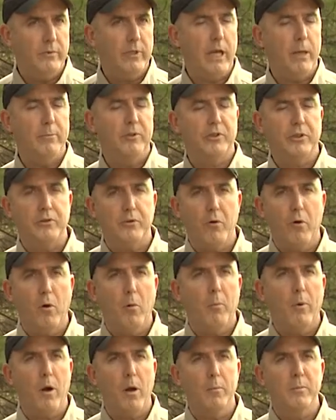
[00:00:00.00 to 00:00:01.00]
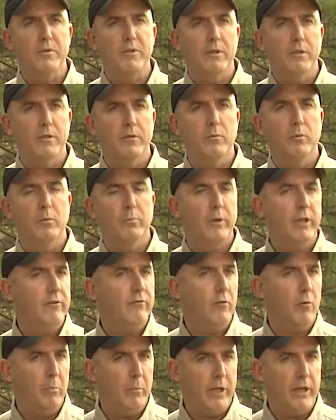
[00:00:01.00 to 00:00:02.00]
damage control purposes would be
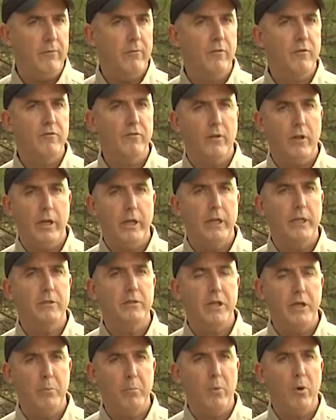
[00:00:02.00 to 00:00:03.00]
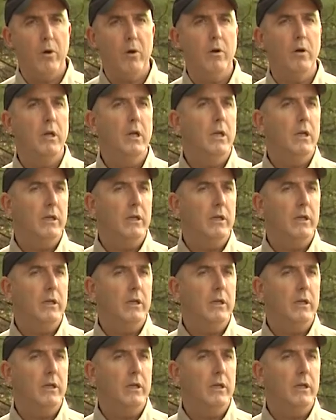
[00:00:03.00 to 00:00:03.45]
for beavers flooding timber,